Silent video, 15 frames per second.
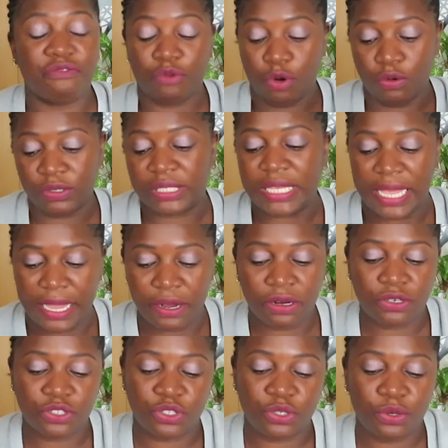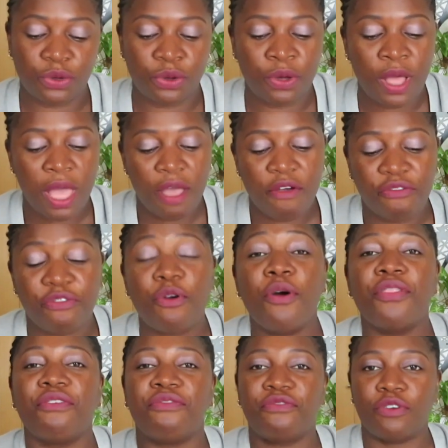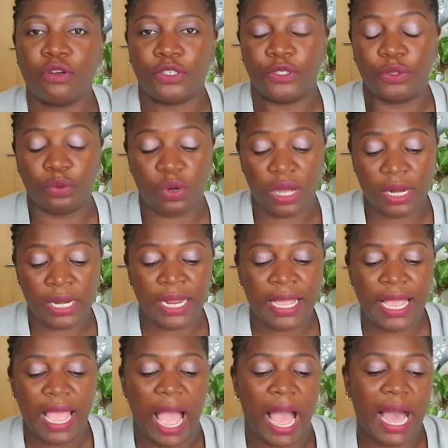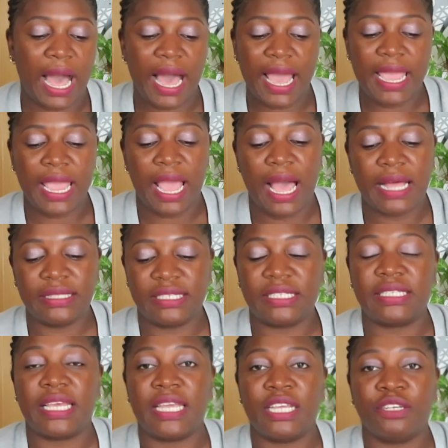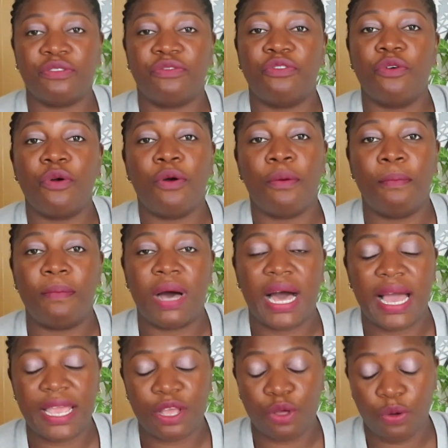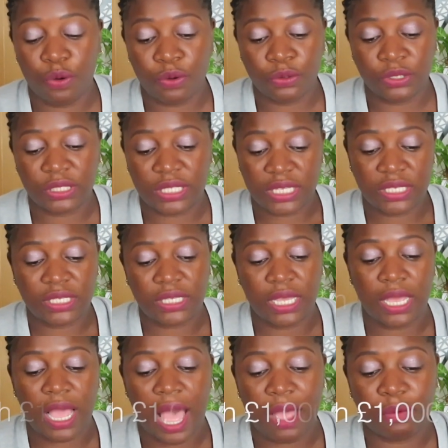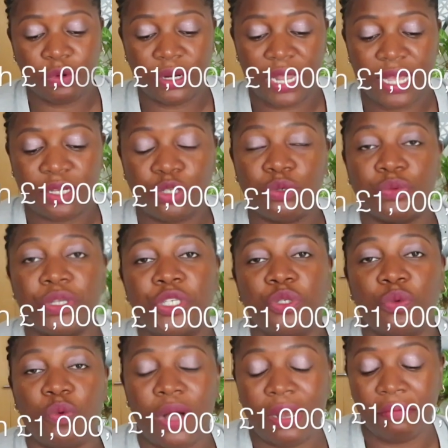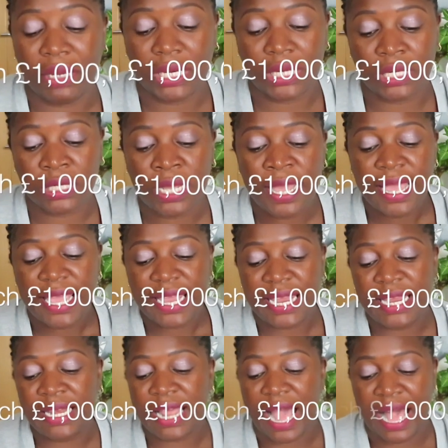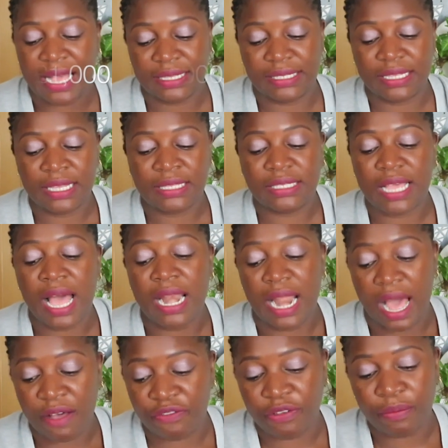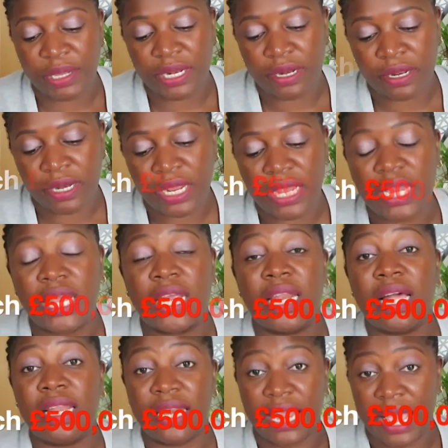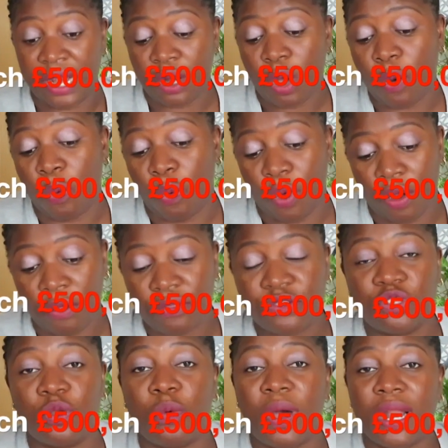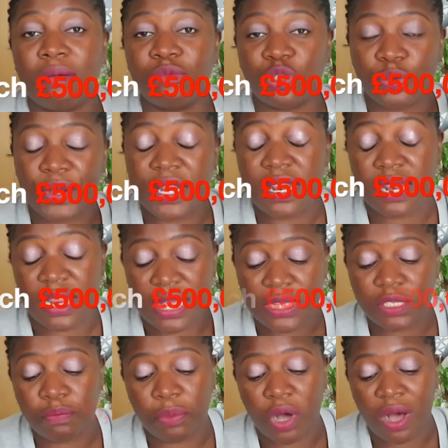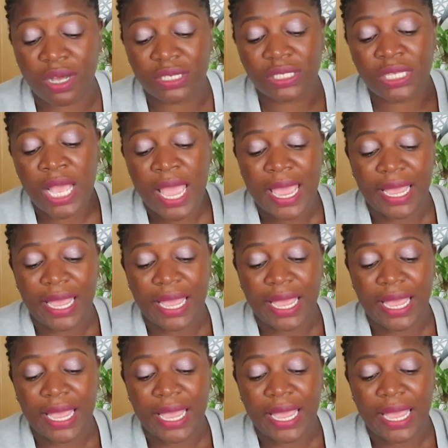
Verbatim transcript: rows here. So for the first one, I had said for my goals this year, I would like to reach 1 million in assets and 500,000 in net worth. So what I'm doing in this box